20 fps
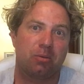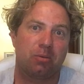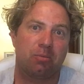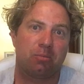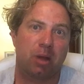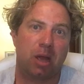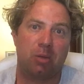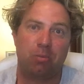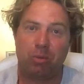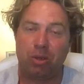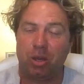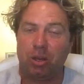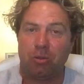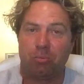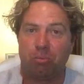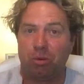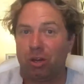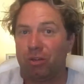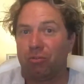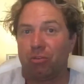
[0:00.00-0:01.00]
may be in a
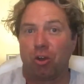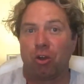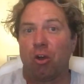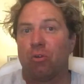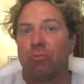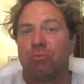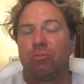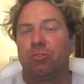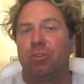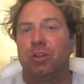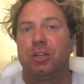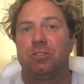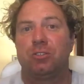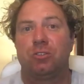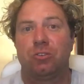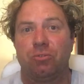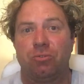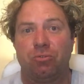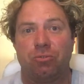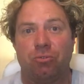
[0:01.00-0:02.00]
bit of a conflict
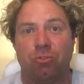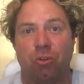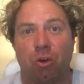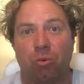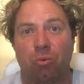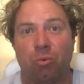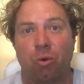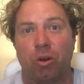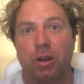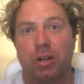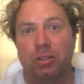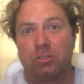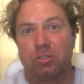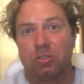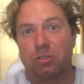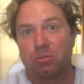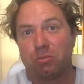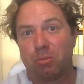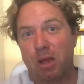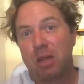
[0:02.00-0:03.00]
of not wanting
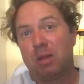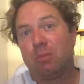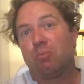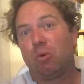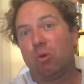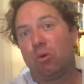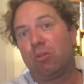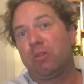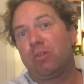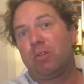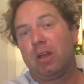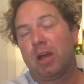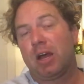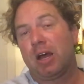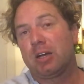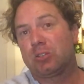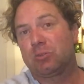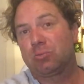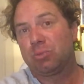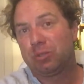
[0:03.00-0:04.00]
to make more than their
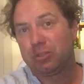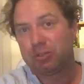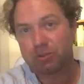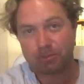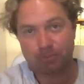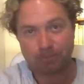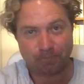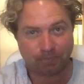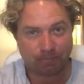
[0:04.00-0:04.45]
husband.